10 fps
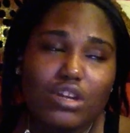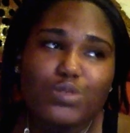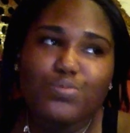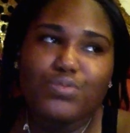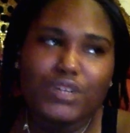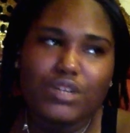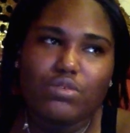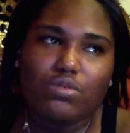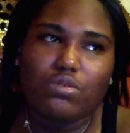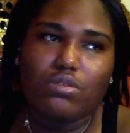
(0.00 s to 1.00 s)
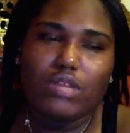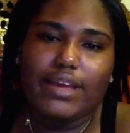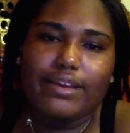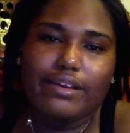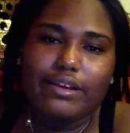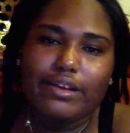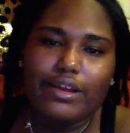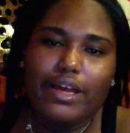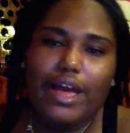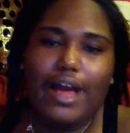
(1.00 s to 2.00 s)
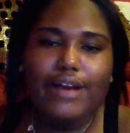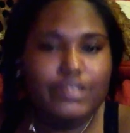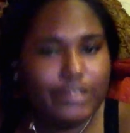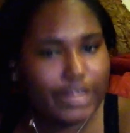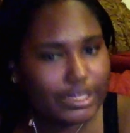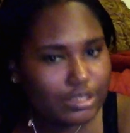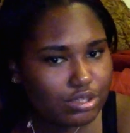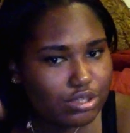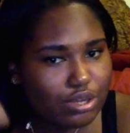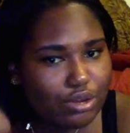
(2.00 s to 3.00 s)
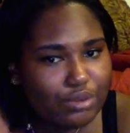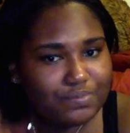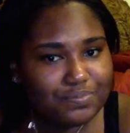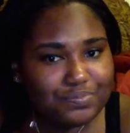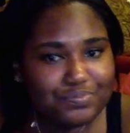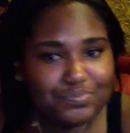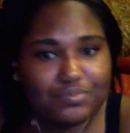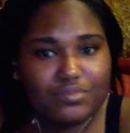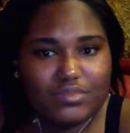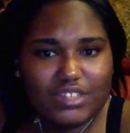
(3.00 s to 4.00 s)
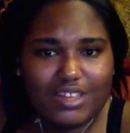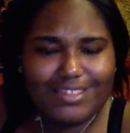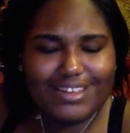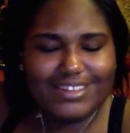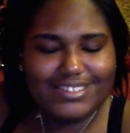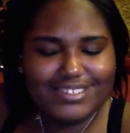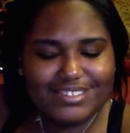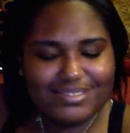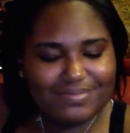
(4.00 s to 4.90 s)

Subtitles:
it was pretty cool. Like, I actually liked it. So that's